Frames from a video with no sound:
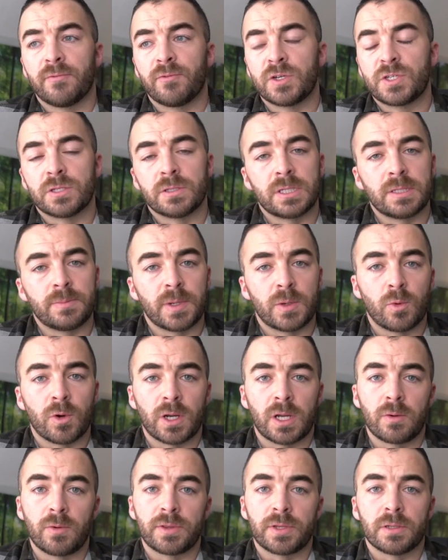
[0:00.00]
recently been
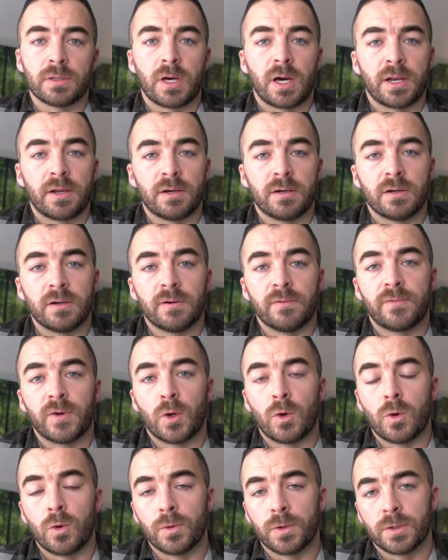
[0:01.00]
working with a lot of
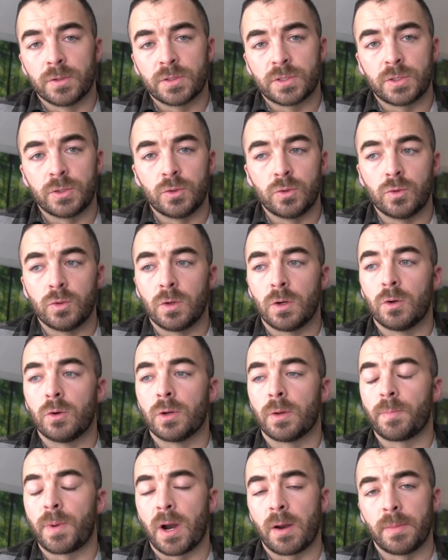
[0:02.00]
owners who
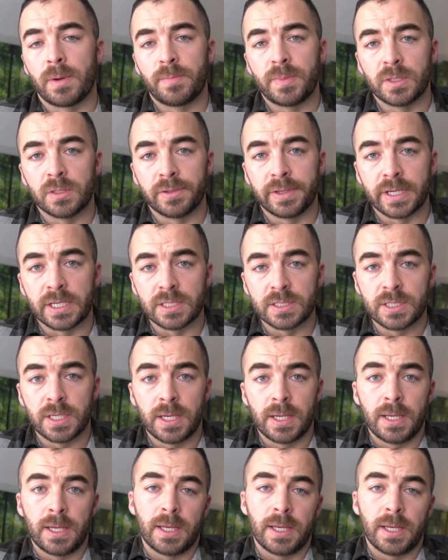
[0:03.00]
own apartment buildings.